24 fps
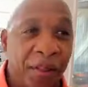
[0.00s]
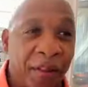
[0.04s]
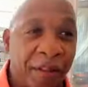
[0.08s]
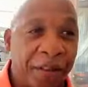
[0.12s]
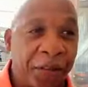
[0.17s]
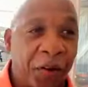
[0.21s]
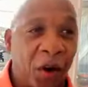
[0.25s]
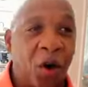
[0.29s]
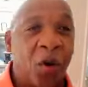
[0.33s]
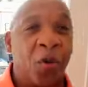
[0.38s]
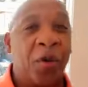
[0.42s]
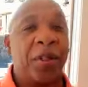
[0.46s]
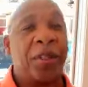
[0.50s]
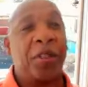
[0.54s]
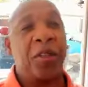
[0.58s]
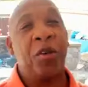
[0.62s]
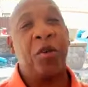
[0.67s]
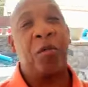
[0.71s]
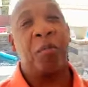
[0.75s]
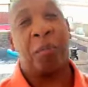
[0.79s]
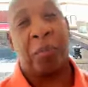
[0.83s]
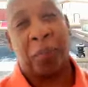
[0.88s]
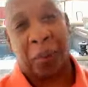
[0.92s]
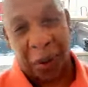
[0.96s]
the phone with
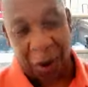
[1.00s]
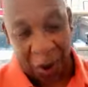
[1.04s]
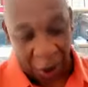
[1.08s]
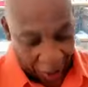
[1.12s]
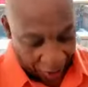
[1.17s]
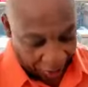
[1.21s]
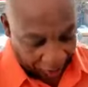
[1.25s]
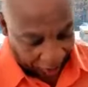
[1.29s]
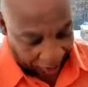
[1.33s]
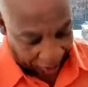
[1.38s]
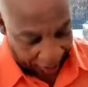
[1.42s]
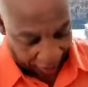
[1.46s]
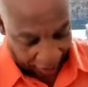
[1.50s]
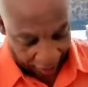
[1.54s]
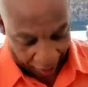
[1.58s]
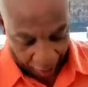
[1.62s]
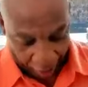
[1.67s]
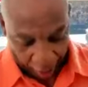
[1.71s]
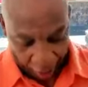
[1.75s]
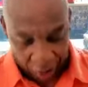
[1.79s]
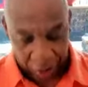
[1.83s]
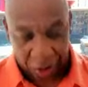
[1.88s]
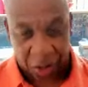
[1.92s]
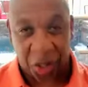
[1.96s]
you personally
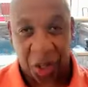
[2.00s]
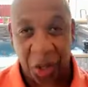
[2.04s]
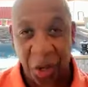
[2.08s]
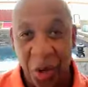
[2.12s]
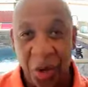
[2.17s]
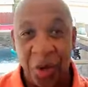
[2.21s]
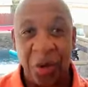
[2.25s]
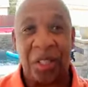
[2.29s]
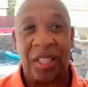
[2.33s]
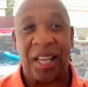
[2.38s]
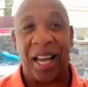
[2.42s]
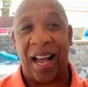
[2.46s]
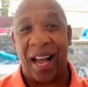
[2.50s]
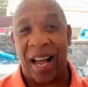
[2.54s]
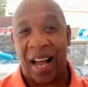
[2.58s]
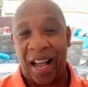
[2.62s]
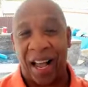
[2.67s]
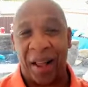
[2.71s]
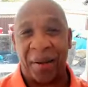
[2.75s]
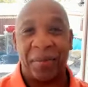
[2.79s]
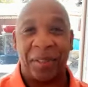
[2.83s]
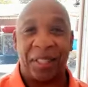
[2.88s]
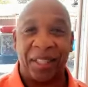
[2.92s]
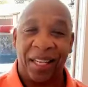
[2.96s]
2
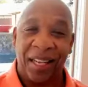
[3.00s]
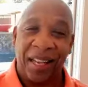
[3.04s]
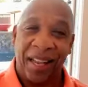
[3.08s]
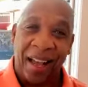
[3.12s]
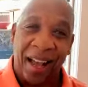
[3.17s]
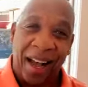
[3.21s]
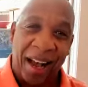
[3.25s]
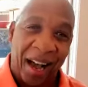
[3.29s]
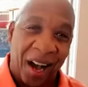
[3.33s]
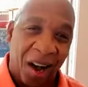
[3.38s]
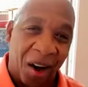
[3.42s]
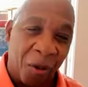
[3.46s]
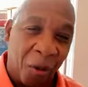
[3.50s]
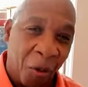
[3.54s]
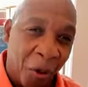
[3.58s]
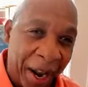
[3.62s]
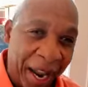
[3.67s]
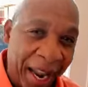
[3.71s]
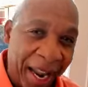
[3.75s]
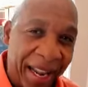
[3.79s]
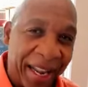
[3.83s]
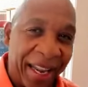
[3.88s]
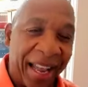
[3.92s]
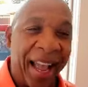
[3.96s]
times a
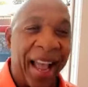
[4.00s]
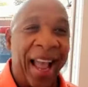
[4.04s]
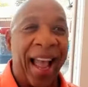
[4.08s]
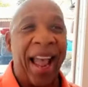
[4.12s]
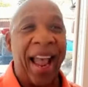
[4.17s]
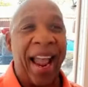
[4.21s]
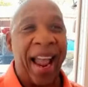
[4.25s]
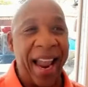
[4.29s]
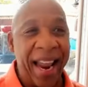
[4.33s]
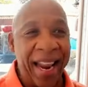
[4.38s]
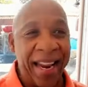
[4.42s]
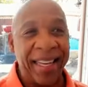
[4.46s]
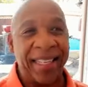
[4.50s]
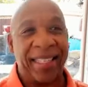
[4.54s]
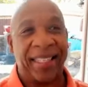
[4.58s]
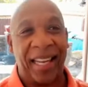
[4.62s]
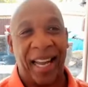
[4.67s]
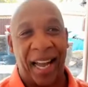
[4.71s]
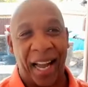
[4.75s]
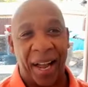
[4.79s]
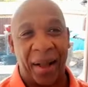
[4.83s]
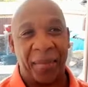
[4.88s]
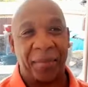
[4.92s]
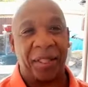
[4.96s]
week, 8
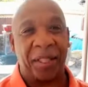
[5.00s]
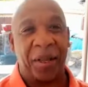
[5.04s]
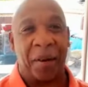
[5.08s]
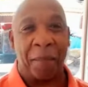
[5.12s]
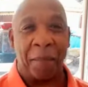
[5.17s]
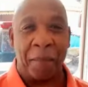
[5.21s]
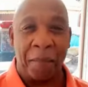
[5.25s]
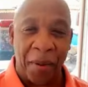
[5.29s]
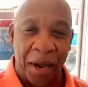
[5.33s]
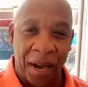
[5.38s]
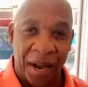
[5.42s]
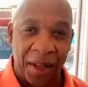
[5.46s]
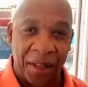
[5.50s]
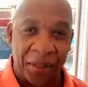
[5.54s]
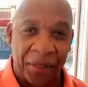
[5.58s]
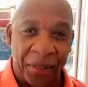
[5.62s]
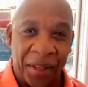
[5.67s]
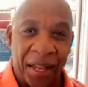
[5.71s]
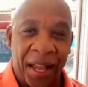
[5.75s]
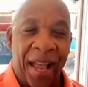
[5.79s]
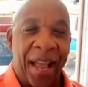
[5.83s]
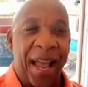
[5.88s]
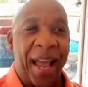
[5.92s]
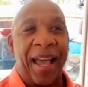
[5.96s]
times a month,
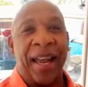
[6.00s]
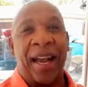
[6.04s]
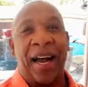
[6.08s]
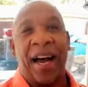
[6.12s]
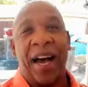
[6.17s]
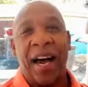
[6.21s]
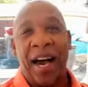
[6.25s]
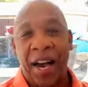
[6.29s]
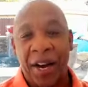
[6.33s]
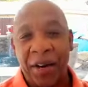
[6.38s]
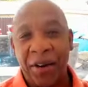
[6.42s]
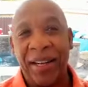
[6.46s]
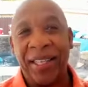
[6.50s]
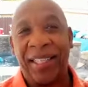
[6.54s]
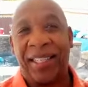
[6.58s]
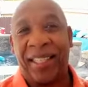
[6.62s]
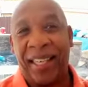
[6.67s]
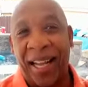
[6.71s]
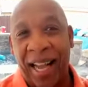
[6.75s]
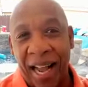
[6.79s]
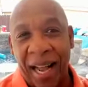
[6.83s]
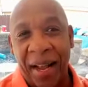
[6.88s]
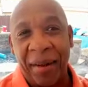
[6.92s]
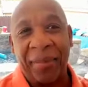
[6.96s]
and 100
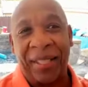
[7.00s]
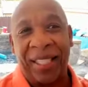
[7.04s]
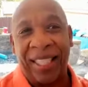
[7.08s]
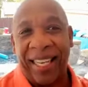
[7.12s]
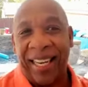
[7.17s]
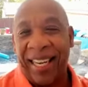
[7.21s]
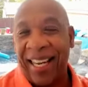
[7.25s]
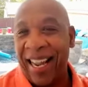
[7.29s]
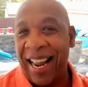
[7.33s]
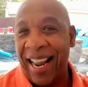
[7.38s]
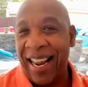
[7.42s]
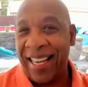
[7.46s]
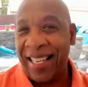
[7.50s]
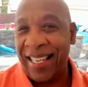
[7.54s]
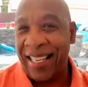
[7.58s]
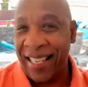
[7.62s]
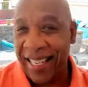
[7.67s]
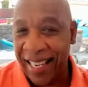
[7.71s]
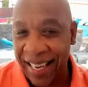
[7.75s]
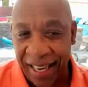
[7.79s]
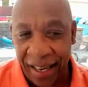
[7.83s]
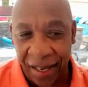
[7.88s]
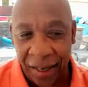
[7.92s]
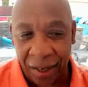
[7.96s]
times in a
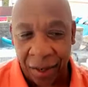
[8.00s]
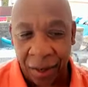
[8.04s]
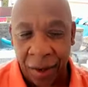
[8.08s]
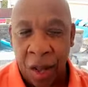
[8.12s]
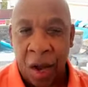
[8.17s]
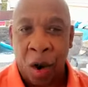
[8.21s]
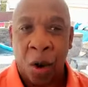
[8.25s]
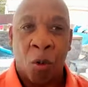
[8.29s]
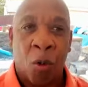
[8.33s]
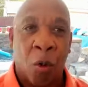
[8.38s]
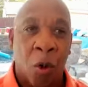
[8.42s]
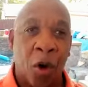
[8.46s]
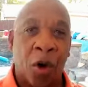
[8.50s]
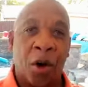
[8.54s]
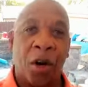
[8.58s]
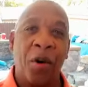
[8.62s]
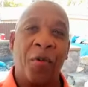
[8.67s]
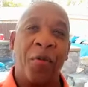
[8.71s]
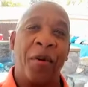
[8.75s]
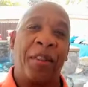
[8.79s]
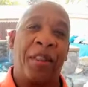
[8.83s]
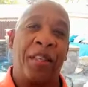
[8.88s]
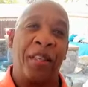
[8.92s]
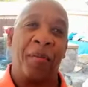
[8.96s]
year,
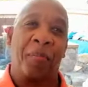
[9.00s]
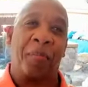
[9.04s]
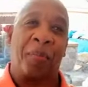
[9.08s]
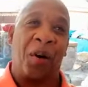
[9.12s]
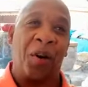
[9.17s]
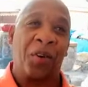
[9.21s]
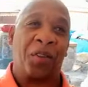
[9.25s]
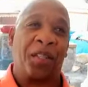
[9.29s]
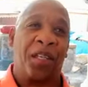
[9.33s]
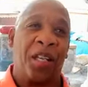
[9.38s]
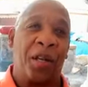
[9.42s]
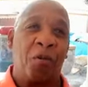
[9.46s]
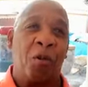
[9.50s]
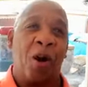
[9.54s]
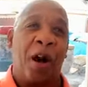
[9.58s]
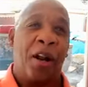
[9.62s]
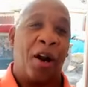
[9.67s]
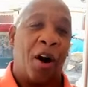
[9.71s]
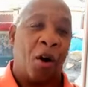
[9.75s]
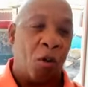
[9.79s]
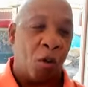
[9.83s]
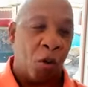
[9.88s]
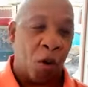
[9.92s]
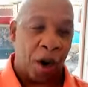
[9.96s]
working with you personally
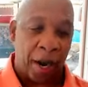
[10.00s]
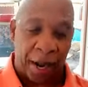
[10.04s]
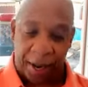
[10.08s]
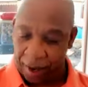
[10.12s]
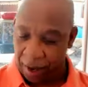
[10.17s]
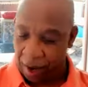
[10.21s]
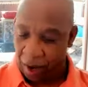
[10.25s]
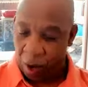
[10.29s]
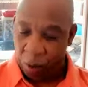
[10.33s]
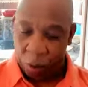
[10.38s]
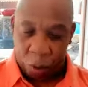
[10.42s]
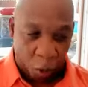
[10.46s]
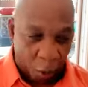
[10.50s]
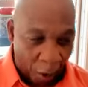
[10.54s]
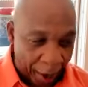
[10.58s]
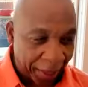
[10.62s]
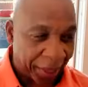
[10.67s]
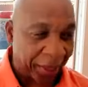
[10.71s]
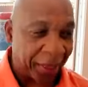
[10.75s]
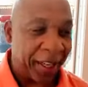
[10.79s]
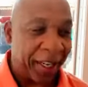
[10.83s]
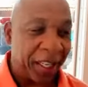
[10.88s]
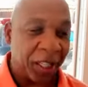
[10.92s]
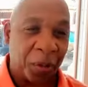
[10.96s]
one-on-one
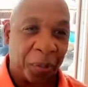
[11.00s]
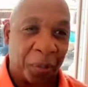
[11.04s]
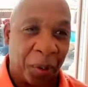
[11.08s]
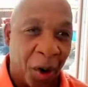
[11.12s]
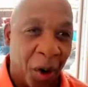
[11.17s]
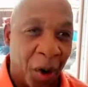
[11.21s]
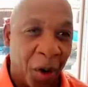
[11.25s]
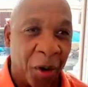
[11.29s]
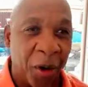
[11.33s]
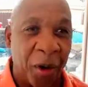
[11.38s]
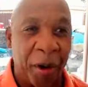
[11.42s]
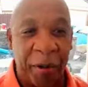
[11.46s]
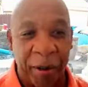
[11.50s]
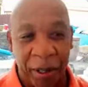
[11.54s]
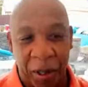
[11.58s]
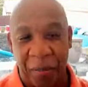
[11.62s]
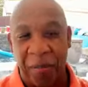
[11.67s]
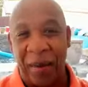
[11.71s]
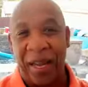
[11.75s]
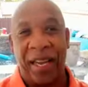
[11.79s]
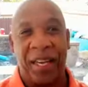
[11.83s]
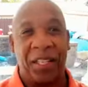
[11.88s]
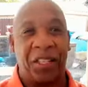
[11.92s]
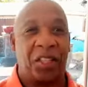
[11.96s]
with this program with
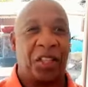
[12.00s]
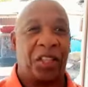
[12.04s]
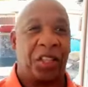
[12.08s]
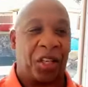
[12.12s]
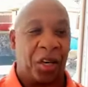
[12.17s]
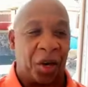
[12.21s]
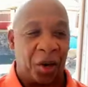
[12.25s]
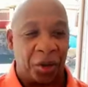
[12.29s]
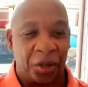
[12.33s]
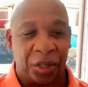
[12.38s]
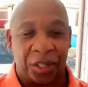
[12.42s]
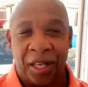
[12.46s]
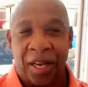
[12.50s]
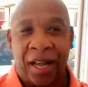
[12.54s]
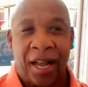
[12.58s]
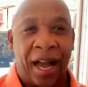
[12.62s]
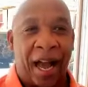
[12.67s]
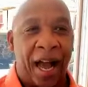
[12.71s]
me as your coach.